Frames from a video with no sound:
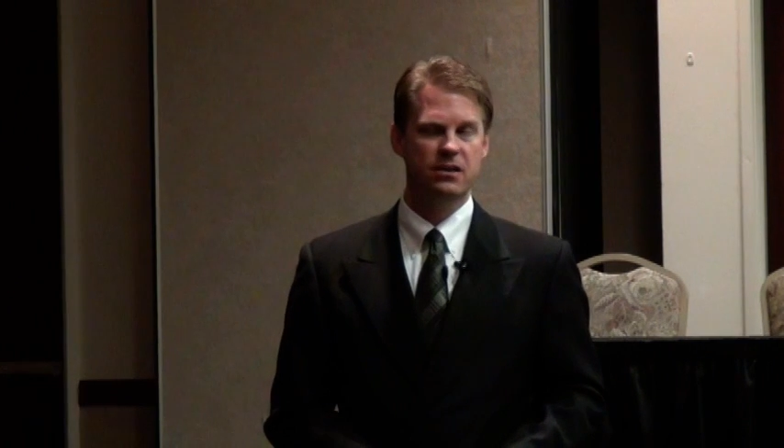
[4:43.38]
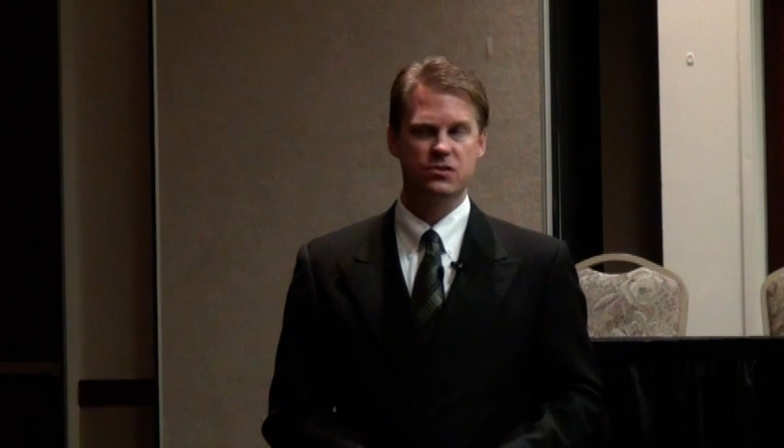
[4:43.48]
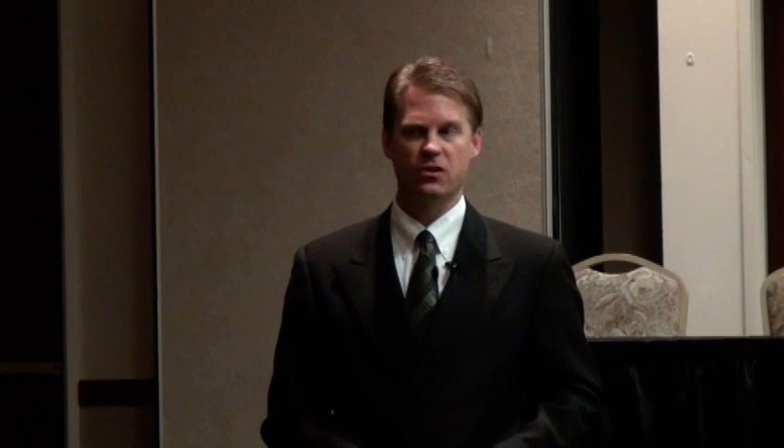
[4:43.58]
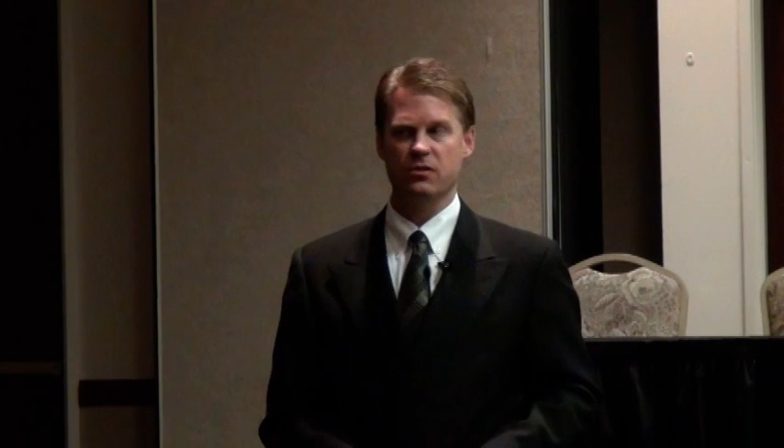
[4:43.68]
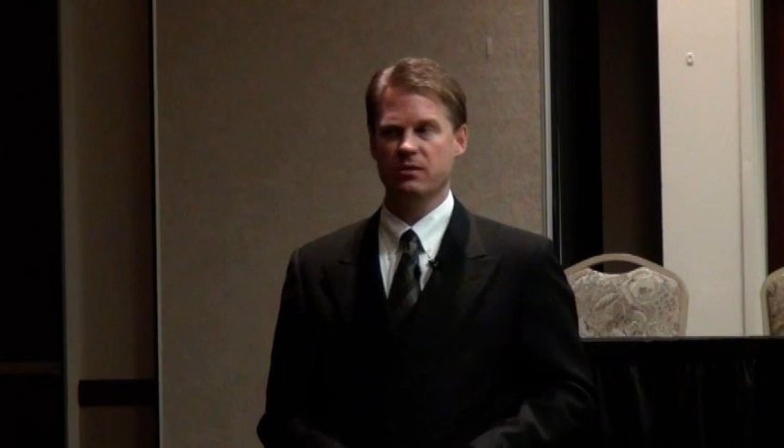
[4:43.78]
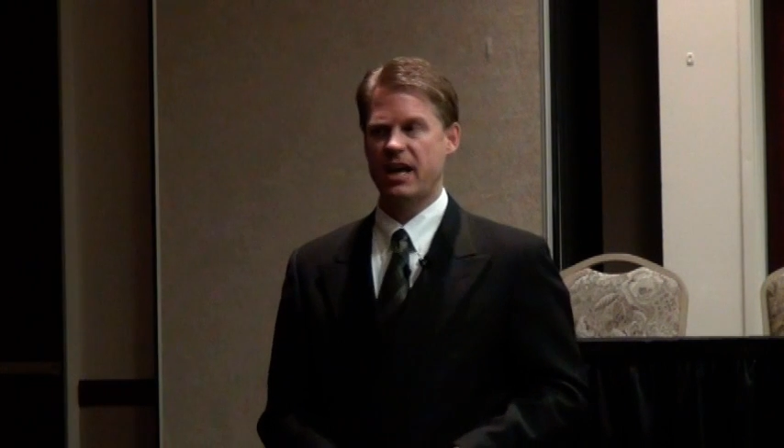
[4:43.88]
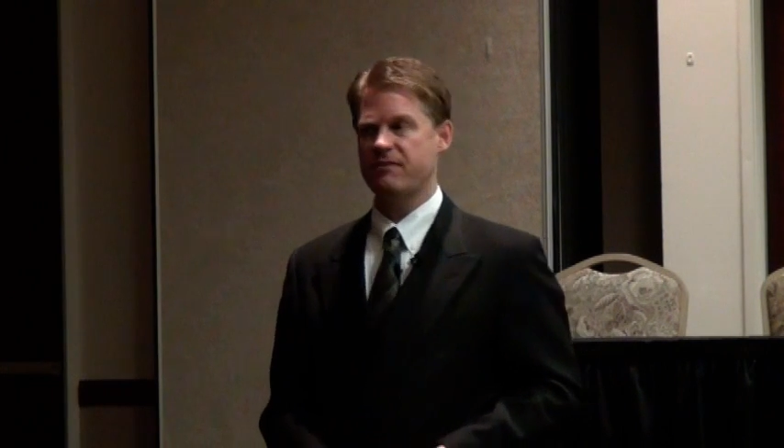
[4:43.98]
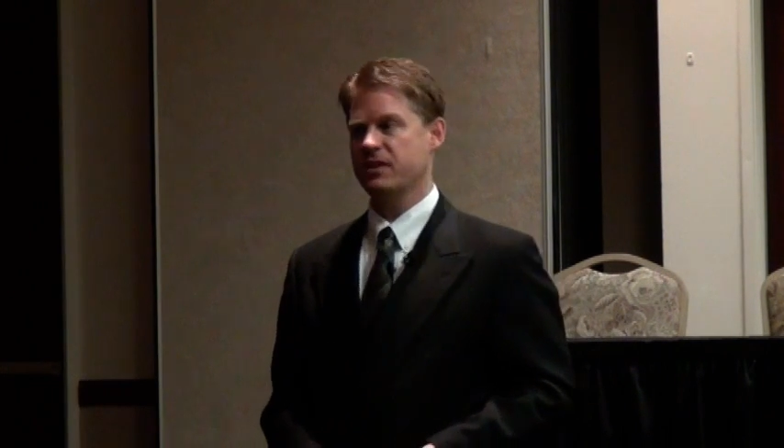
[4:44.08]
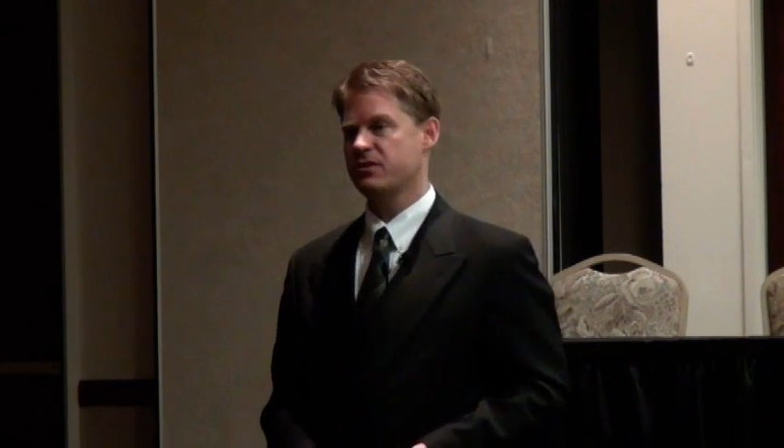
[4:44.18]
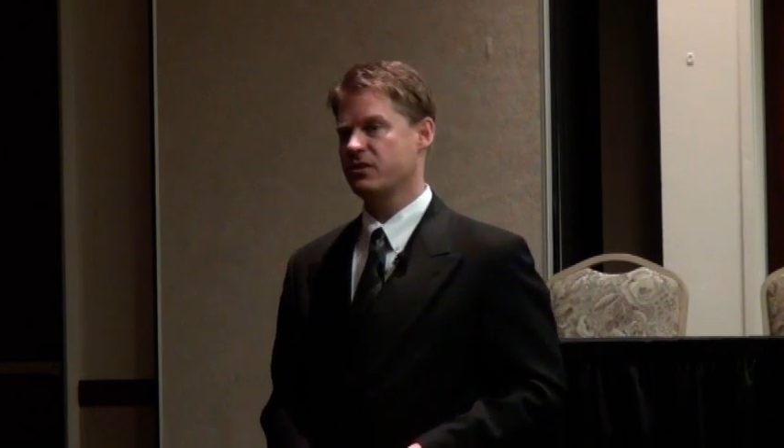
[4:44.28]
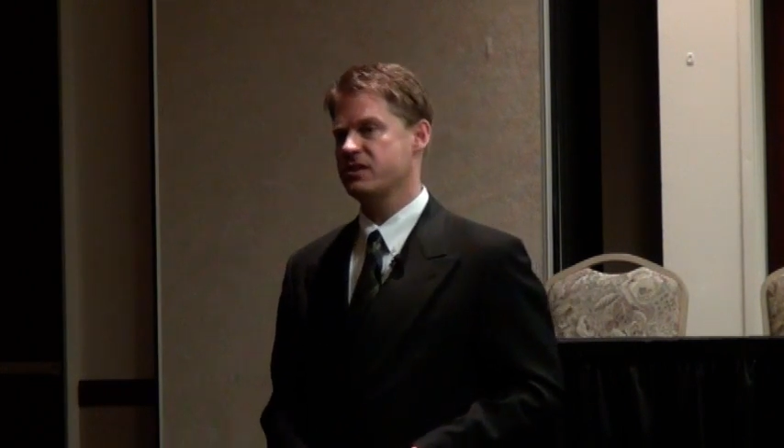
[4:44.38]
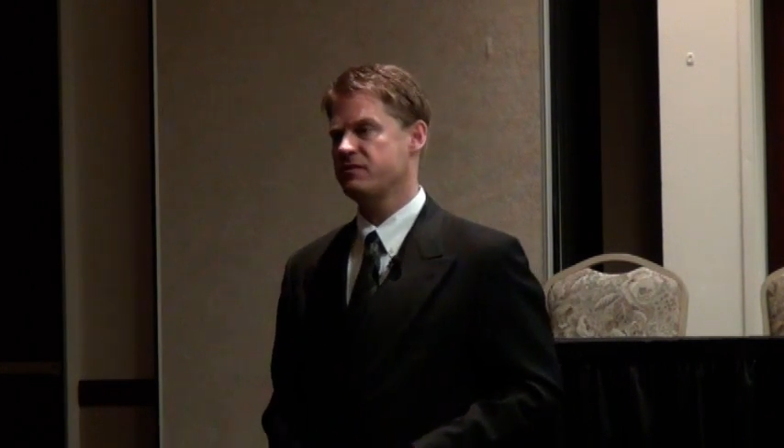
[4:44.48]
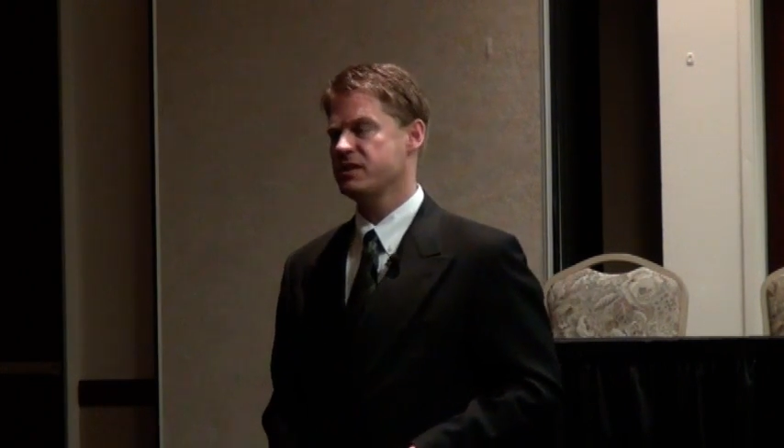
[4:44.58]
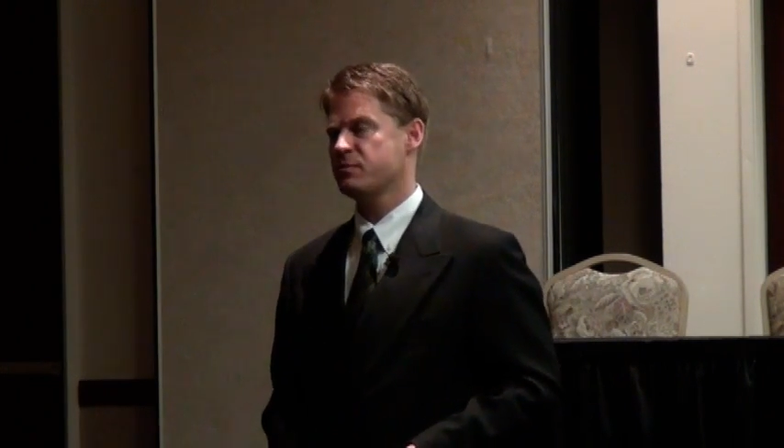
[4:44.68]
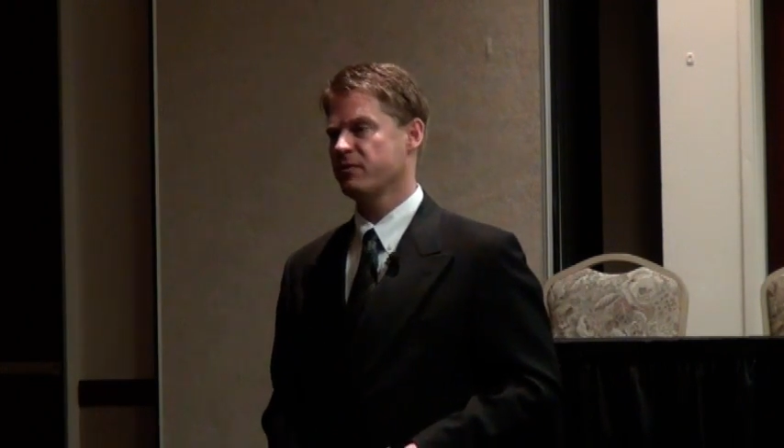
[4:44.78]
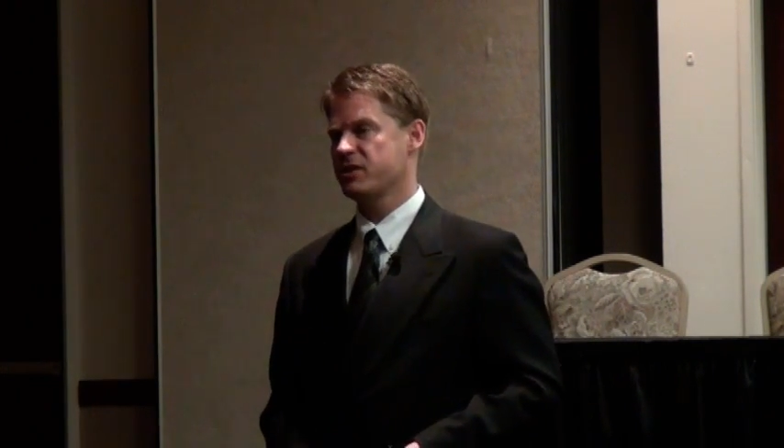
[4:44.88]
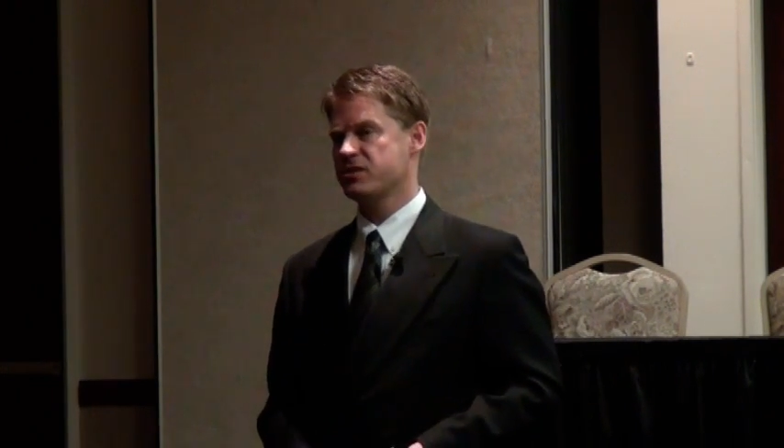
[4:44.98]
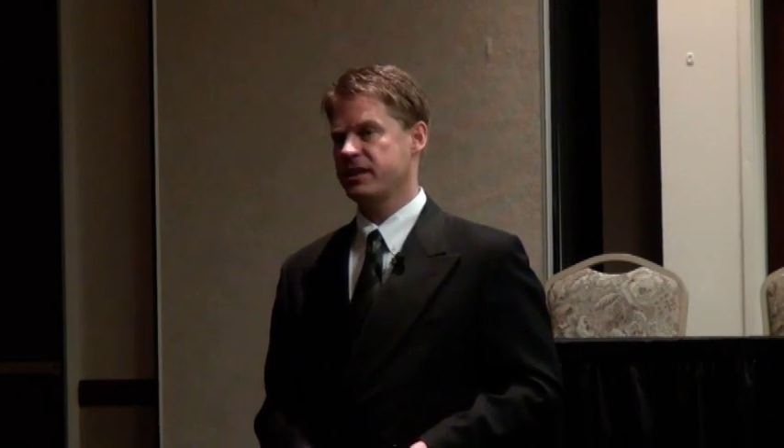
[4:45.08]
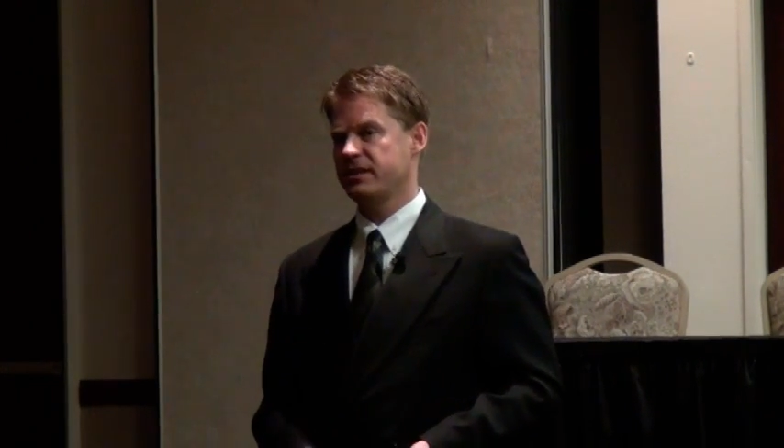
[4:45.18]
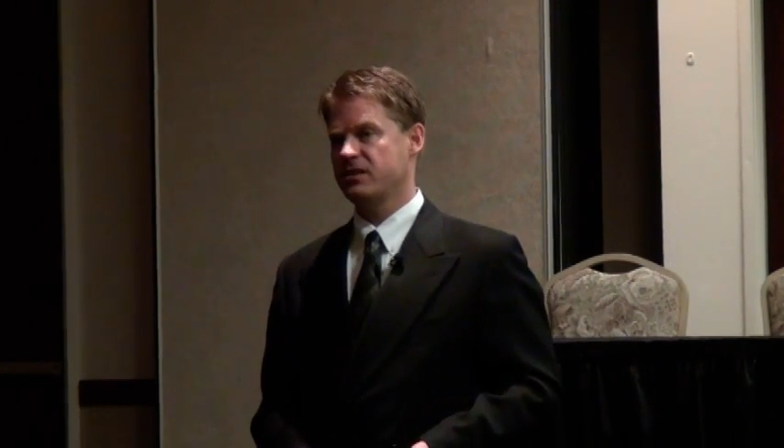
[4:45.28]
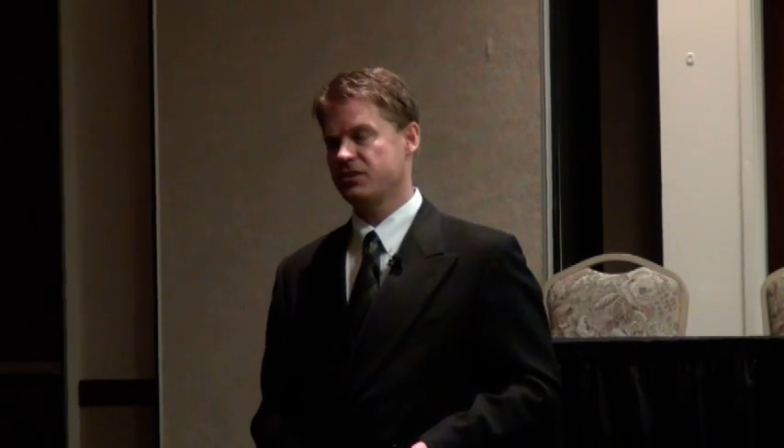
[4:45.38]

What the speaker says: So have an attorney's fees provision in there.